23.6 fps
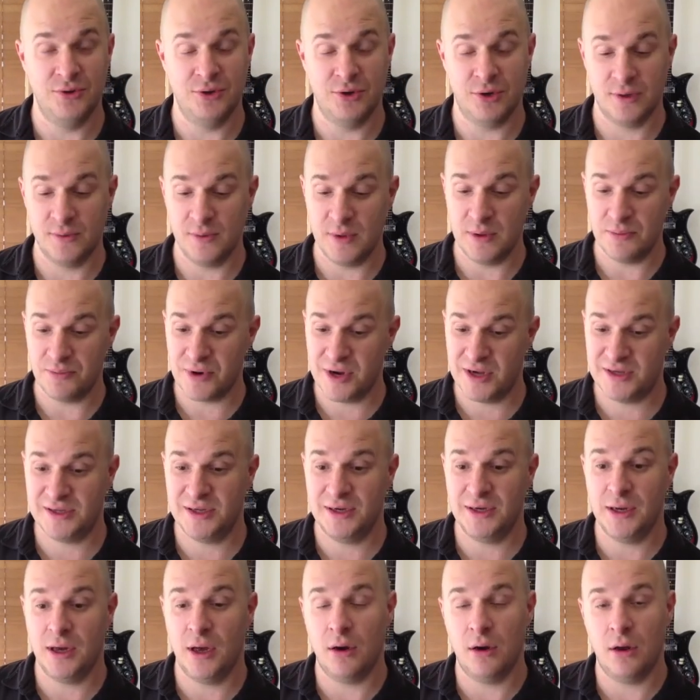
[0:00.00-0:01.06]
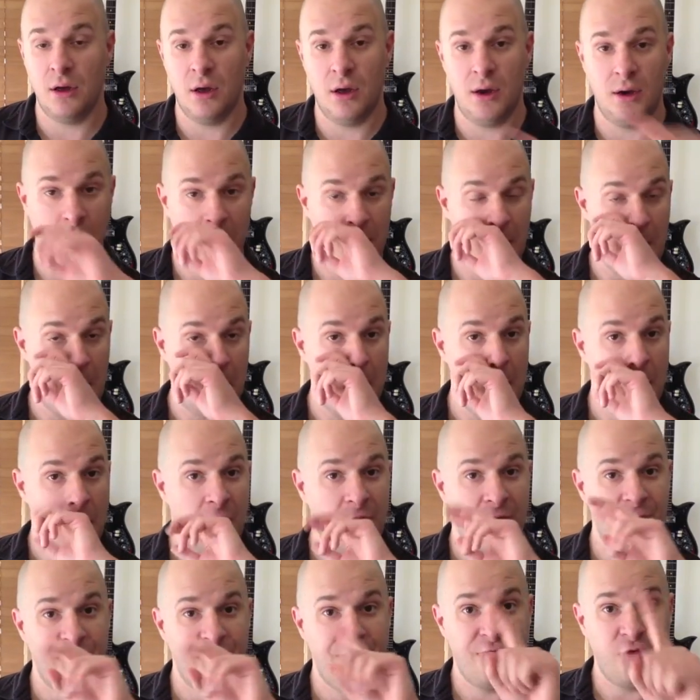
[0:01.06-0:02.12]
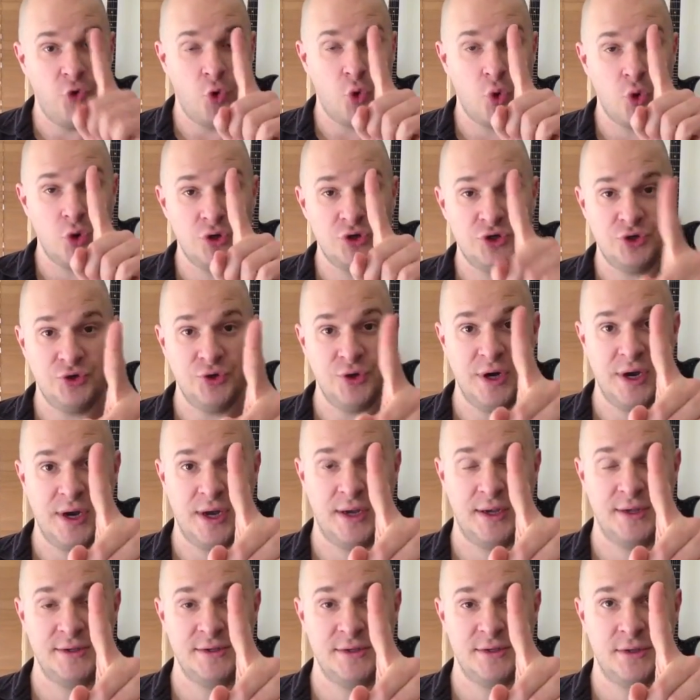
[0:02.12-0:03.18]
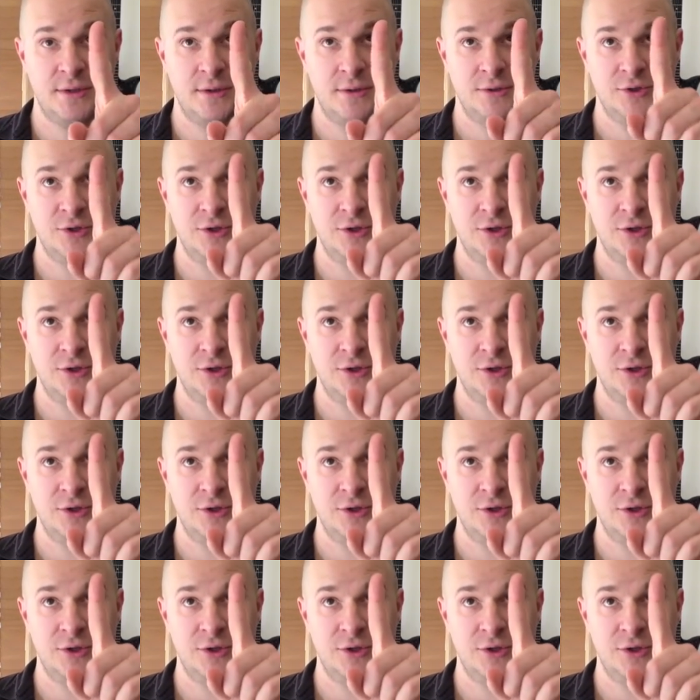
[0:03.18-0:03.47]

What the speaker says: You're going to be pressing down on four strings